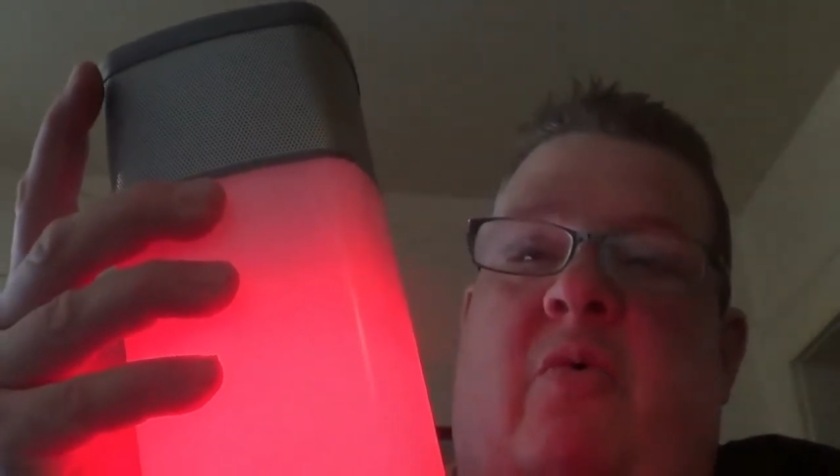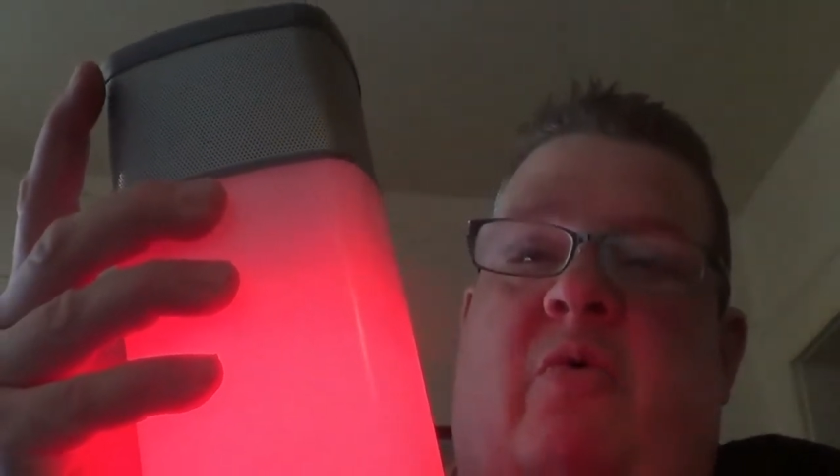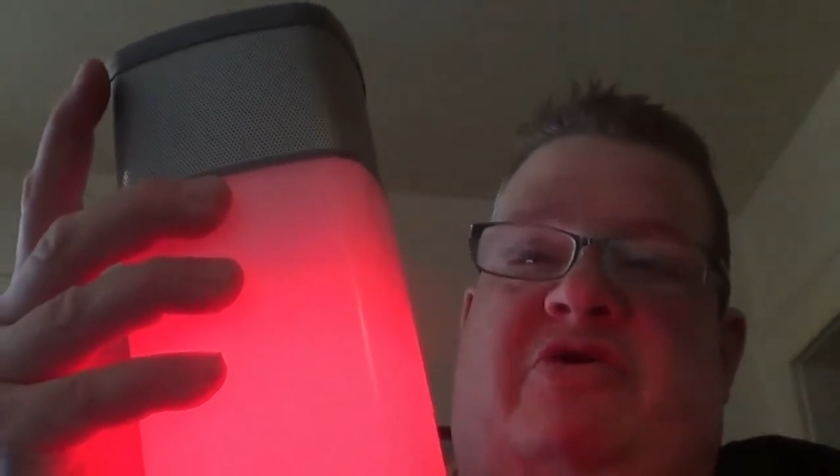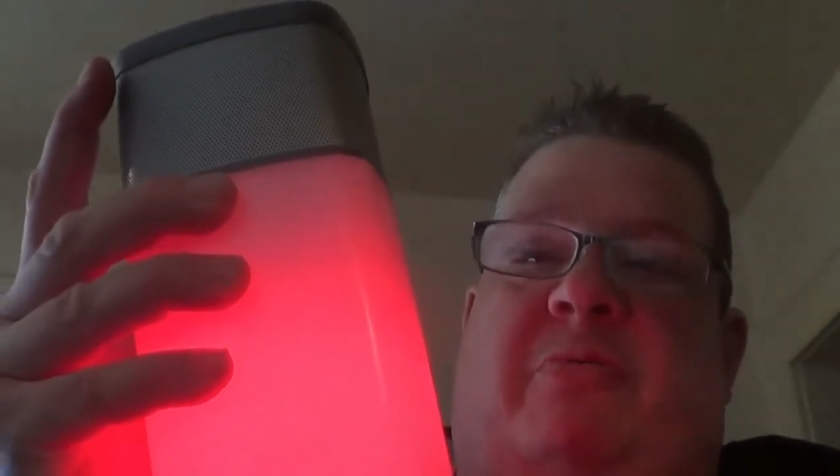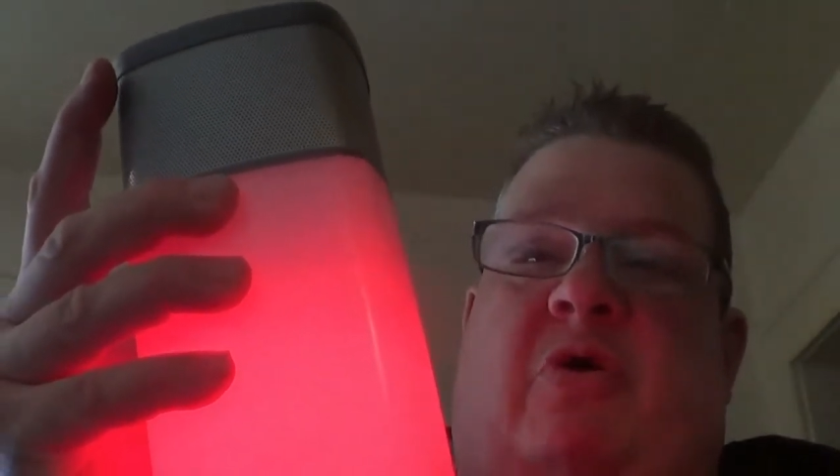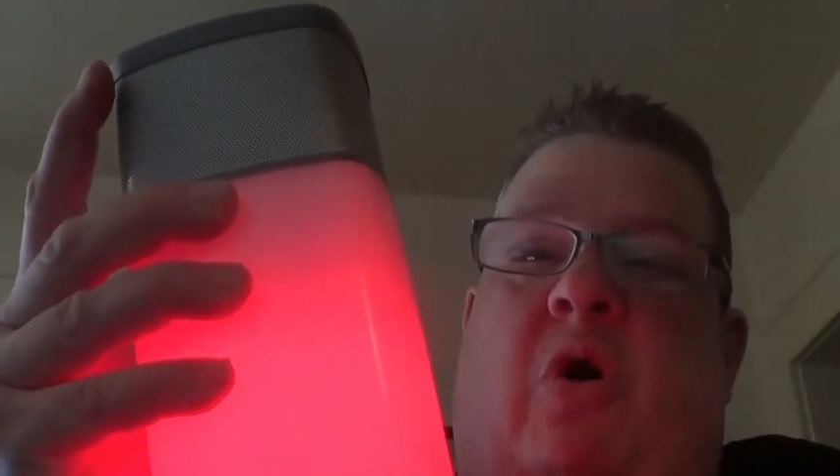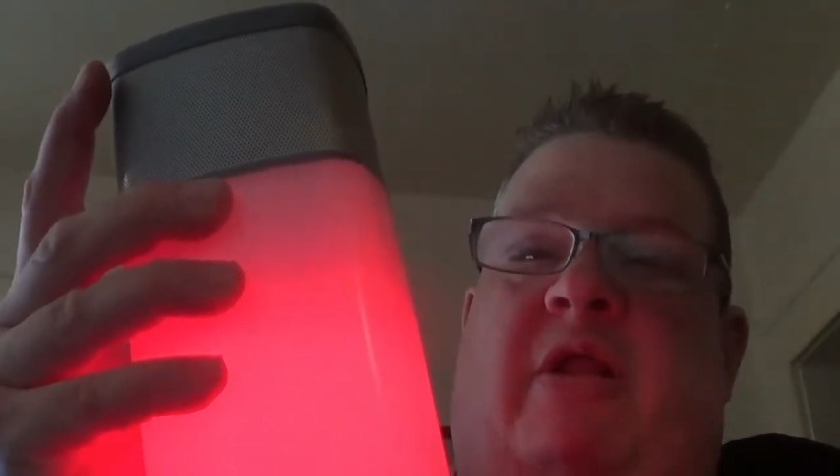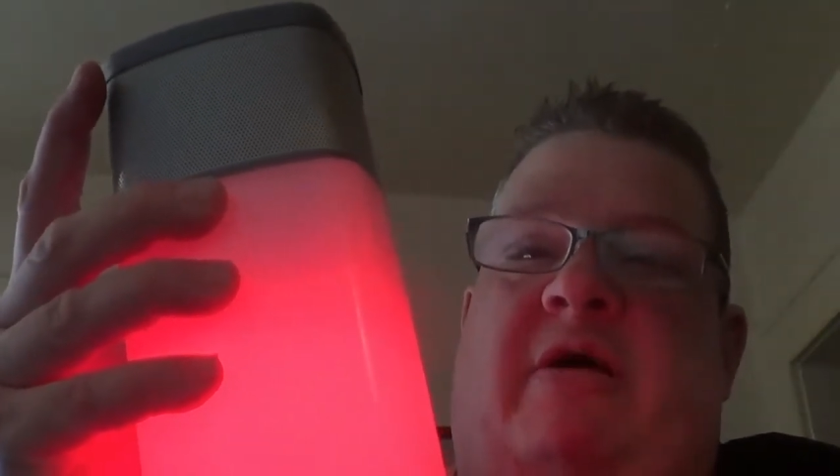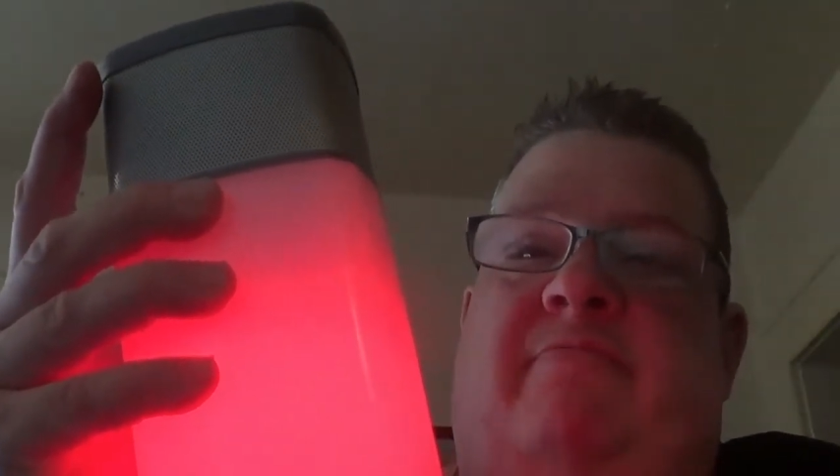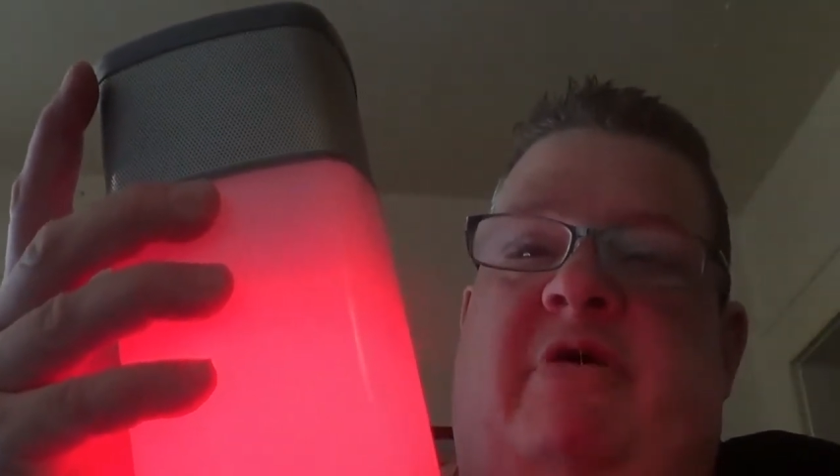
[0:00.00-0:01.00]

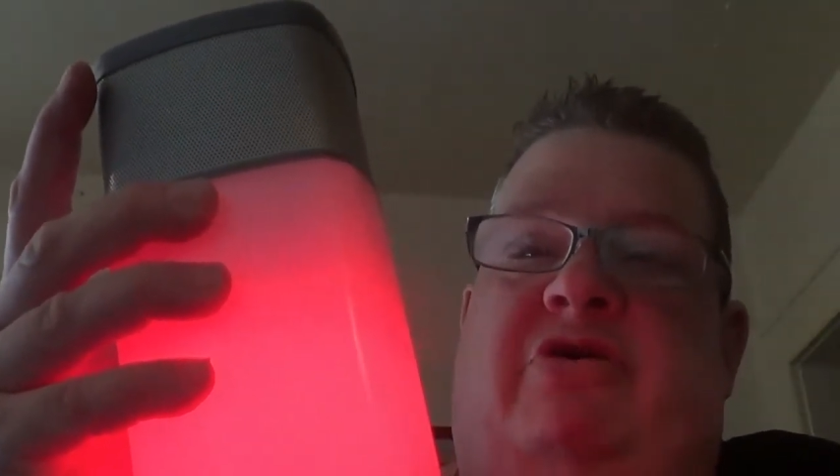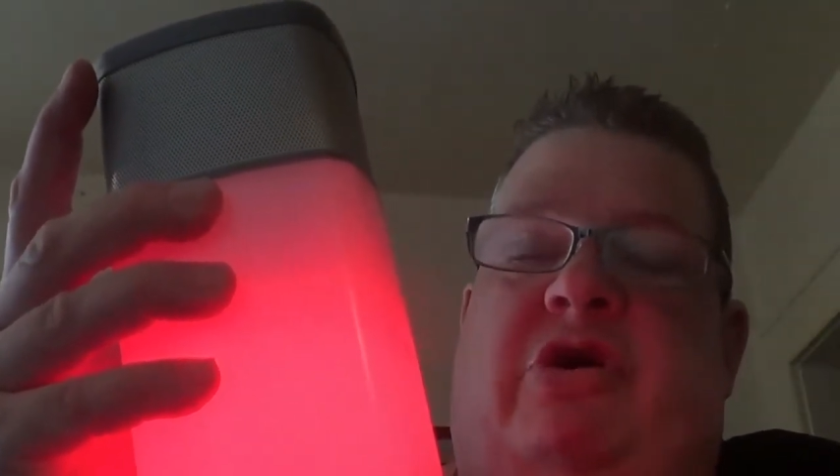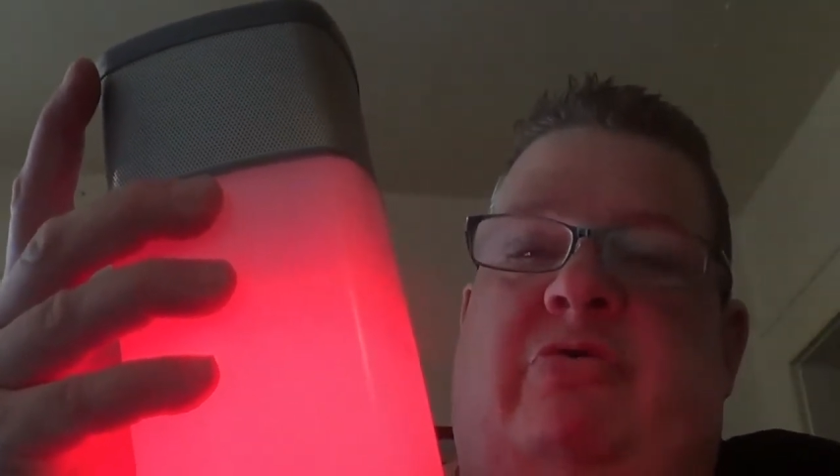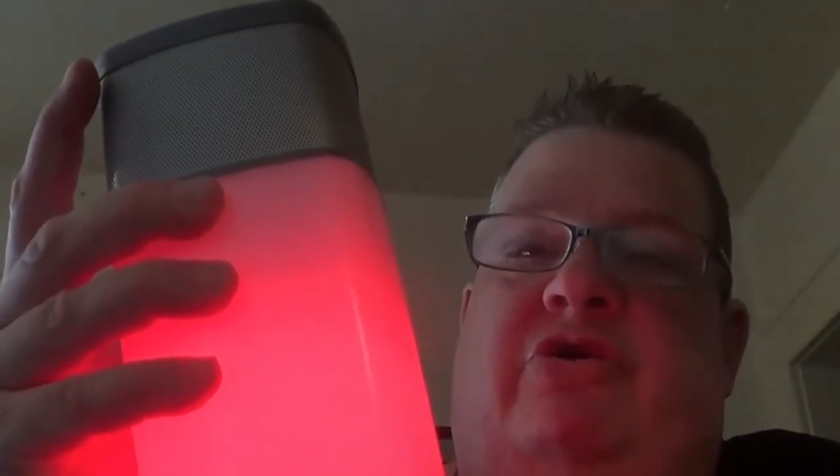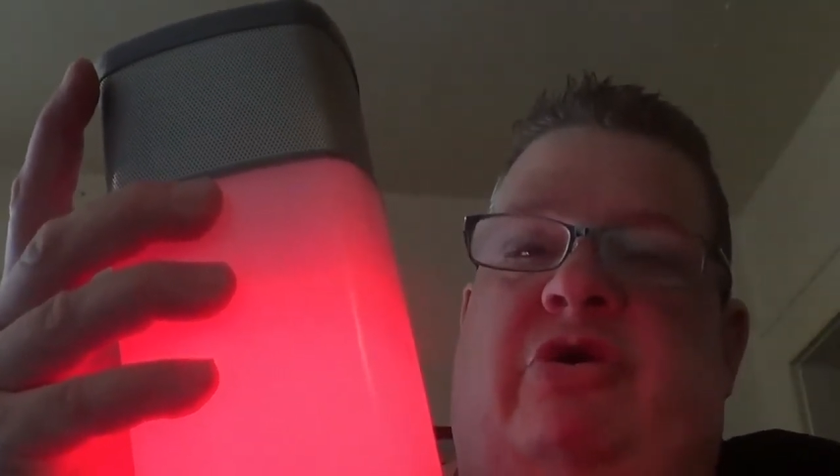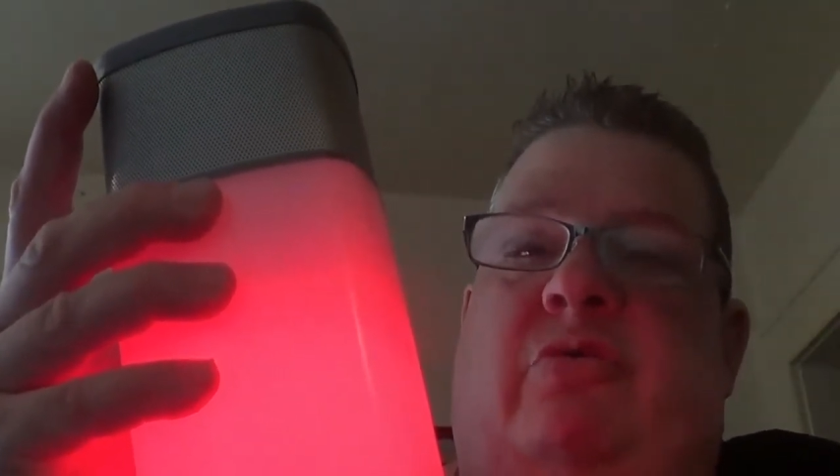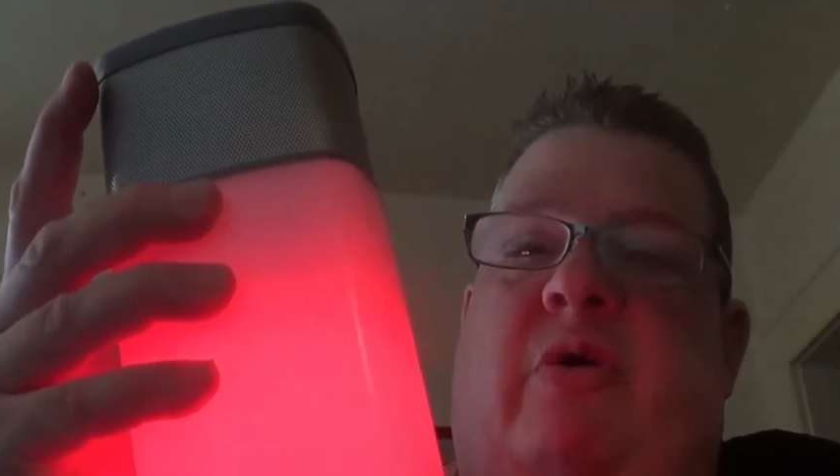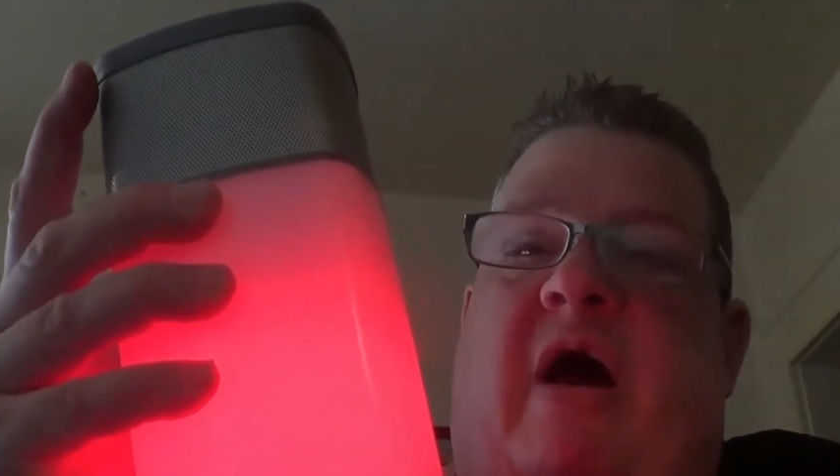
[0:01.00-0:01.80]
whatchamacallit, it shows you